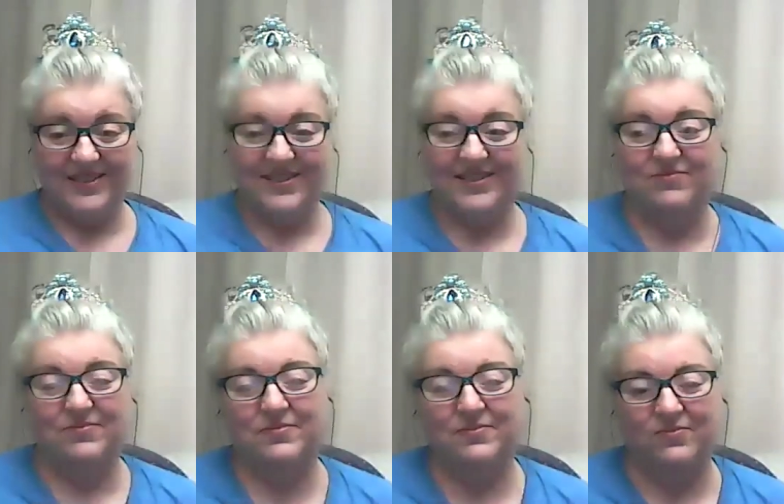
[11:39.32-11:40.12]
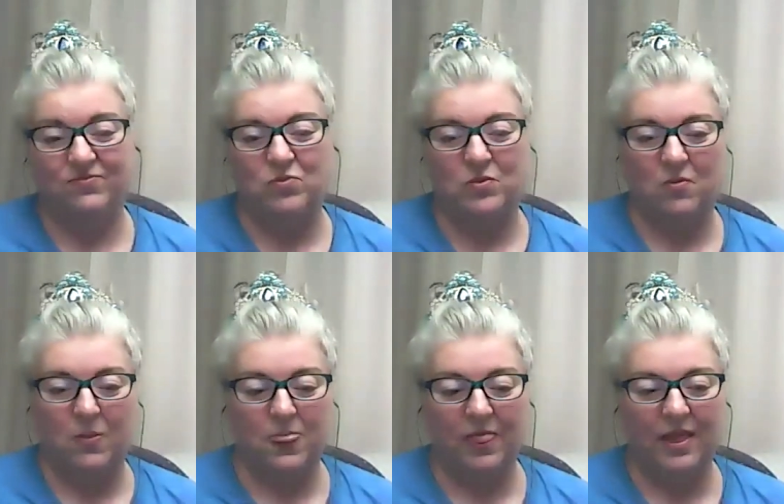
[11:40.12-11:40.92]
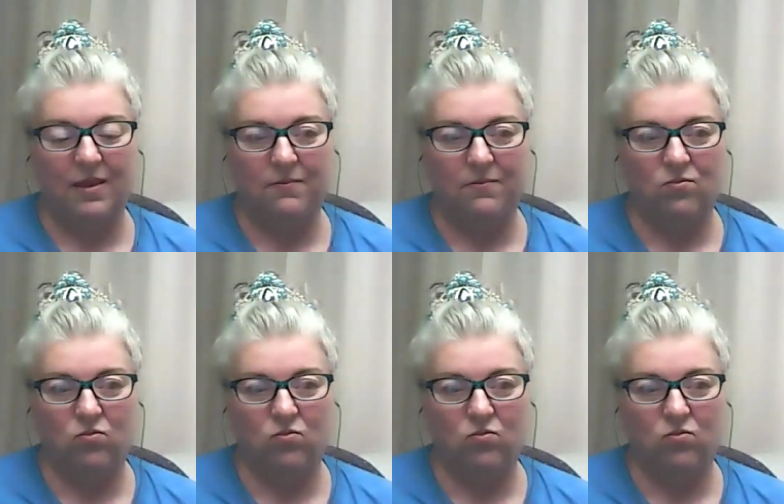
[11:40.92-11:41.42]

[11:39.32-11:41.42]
responsible in my roles